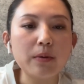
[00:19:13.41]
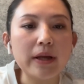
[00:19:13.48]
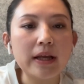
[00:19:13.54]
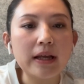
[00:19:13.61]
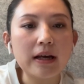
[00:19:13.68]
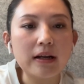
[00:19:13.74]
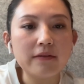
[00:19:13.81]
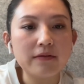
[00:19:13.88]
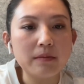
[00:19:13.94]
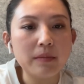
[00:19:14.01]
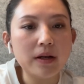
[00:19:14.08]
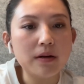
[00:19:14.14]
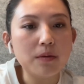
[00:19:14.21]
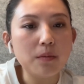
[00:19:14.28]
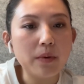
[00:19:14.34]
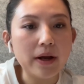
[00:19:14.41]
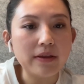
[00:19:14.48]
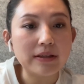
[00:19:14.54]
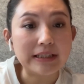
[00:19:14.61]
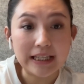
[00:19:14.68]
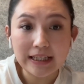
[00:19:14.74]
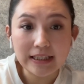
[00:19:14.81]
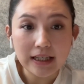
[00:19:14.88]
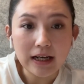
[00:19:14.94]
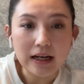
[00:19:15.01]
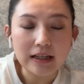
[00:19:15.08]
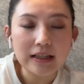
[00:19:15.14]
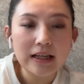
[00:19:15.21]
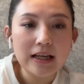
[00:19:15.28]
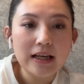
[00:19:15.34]
we got familiar with
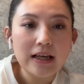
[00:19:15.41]
TikTok